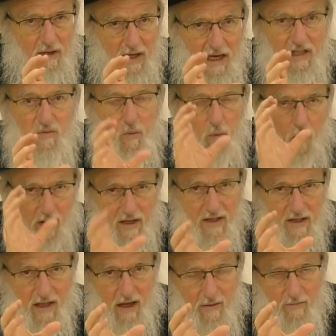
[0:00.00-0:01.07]
he's
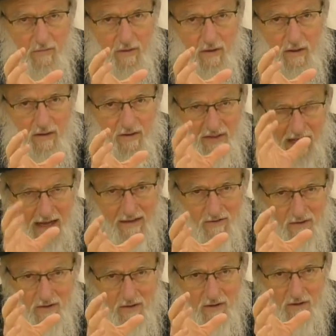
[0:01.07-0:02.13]
warning them
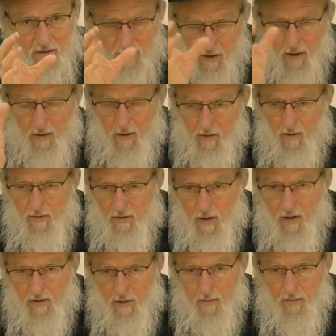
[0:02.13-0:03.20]
that
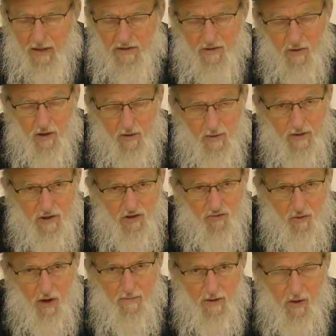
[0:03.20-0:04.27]
the place is going to be
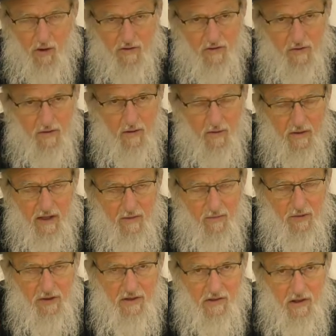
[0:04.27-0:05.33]
destroyed because of the
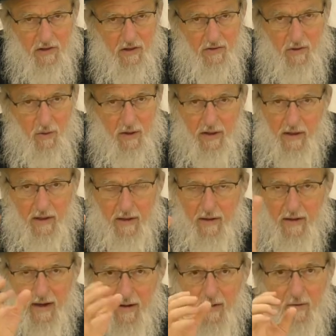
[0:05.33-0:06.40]
evil things that they're doing.
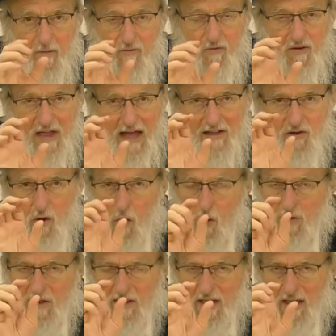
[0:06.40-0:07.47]
For that, you
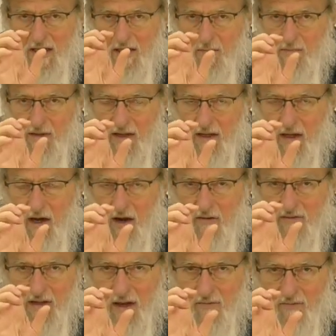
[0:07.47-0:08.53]
only need the meaning of
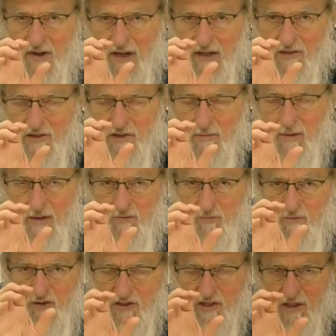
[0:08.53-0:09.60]
nefeches to mean
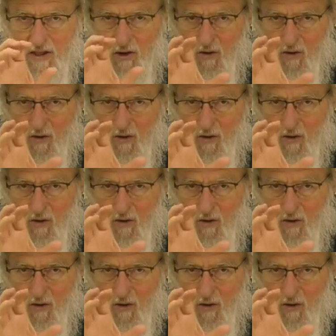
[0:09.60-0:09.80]
physically